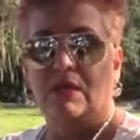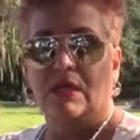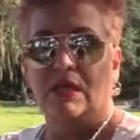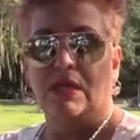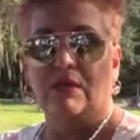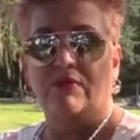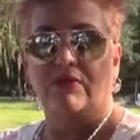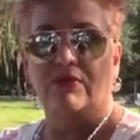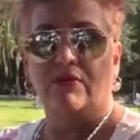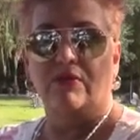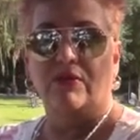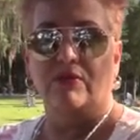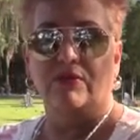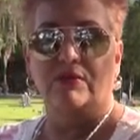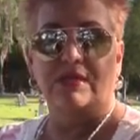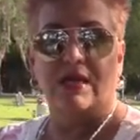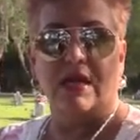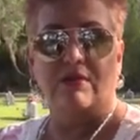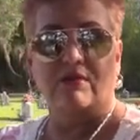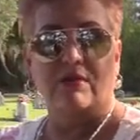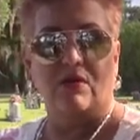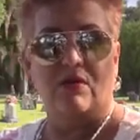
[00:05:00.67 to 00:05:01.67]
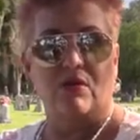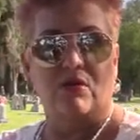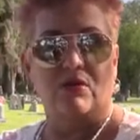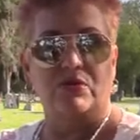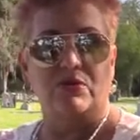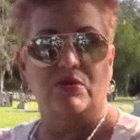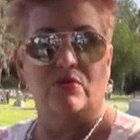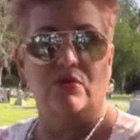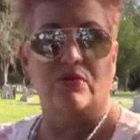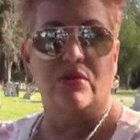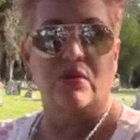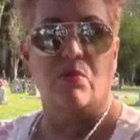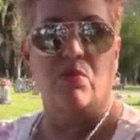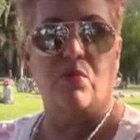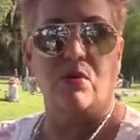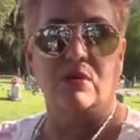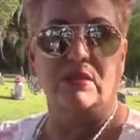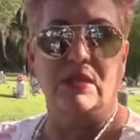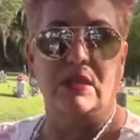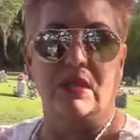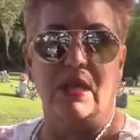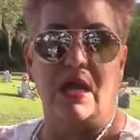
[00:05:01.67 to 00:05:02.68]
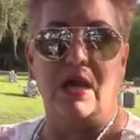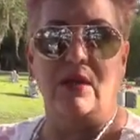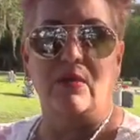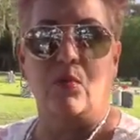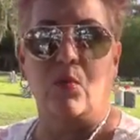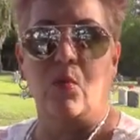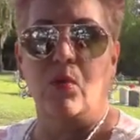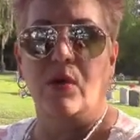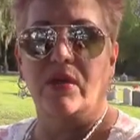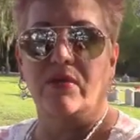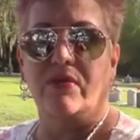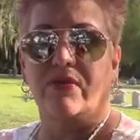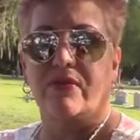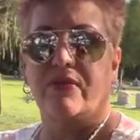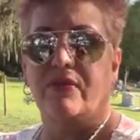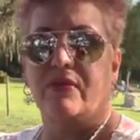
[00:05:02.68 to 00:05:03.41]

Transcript: even though there was agricultural, they worked a lot with